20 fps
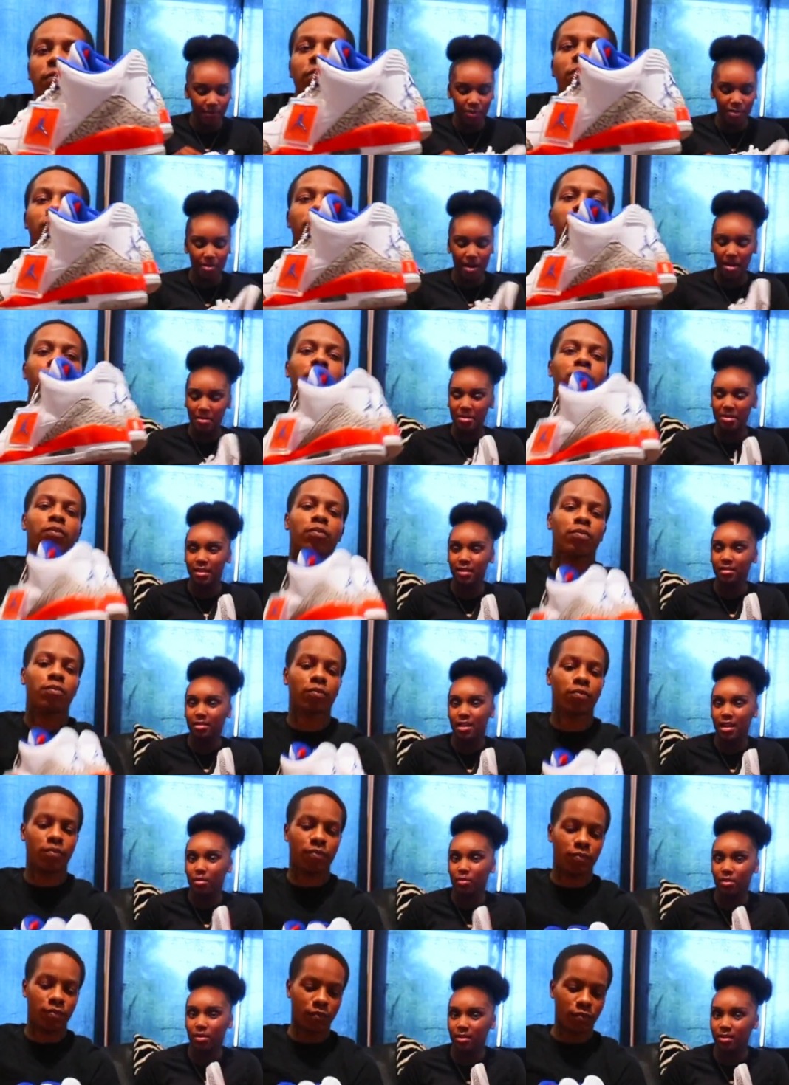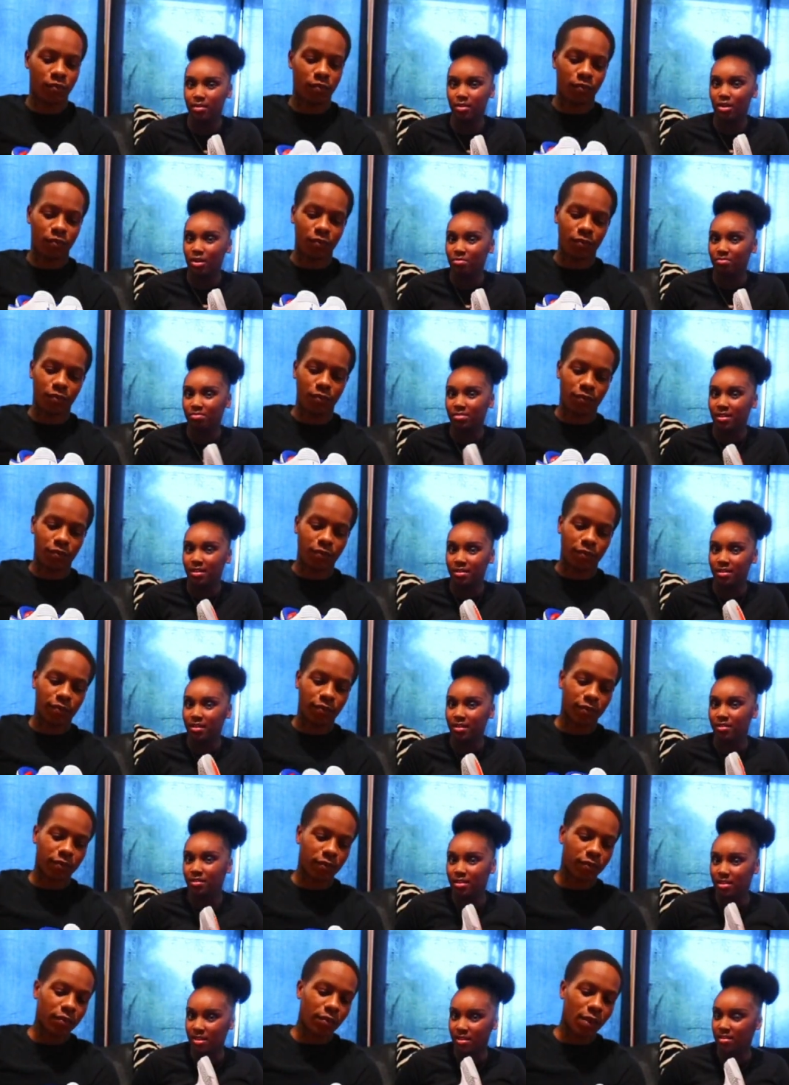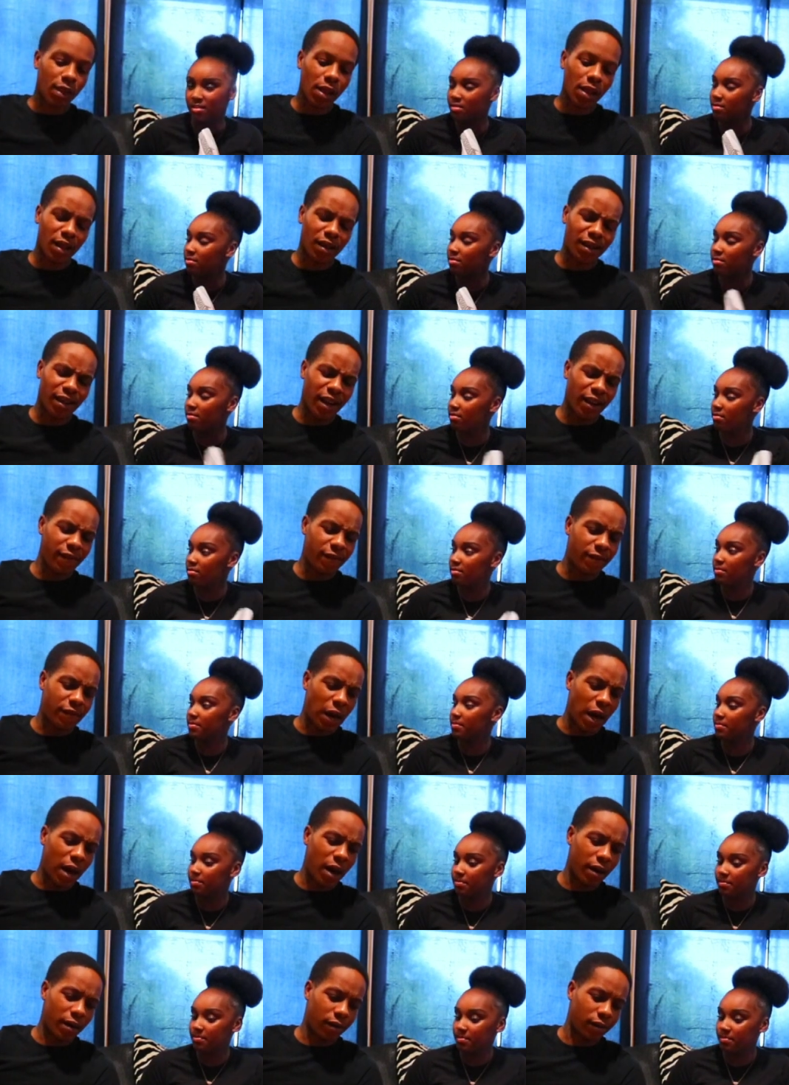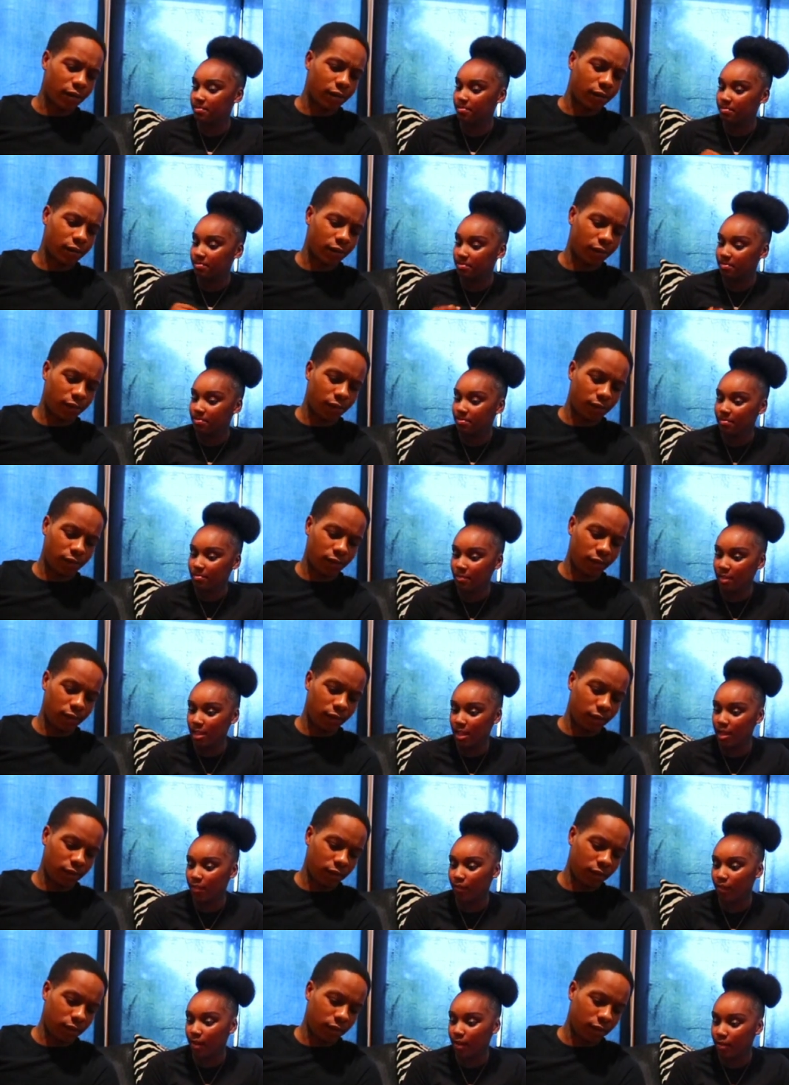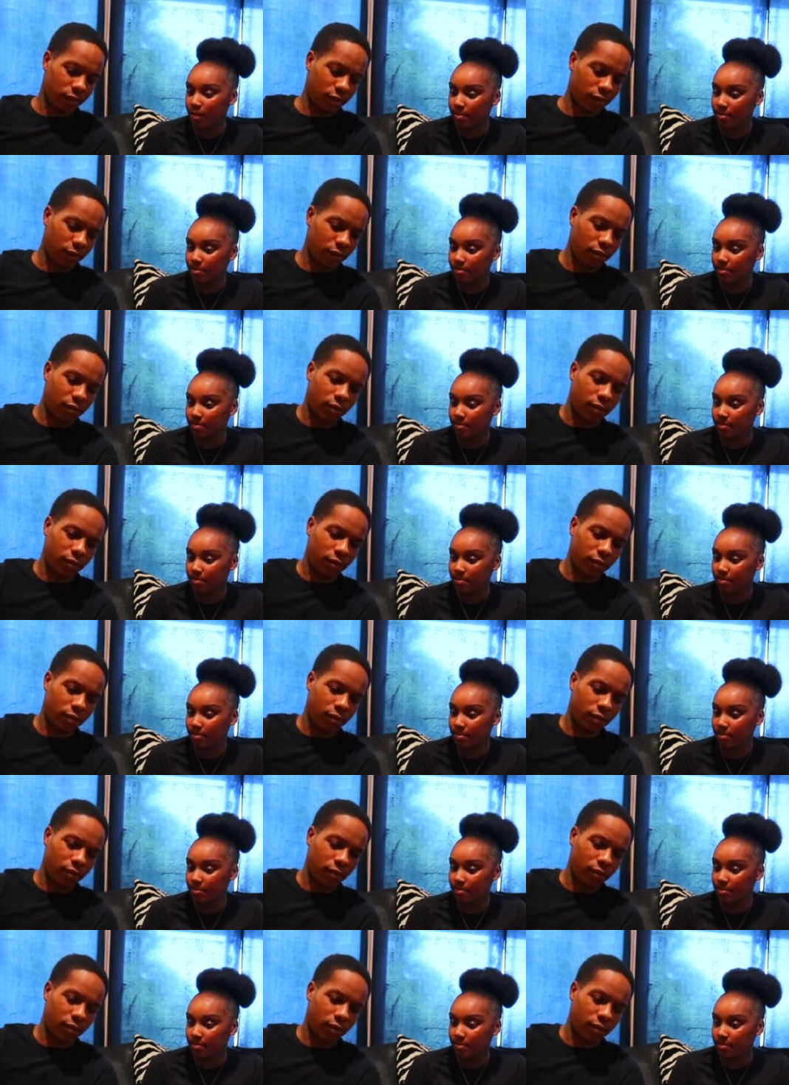Speaker 1: have you buy me nothing that wasn't nothing, nothing a ten. fire. Yeah, they fire.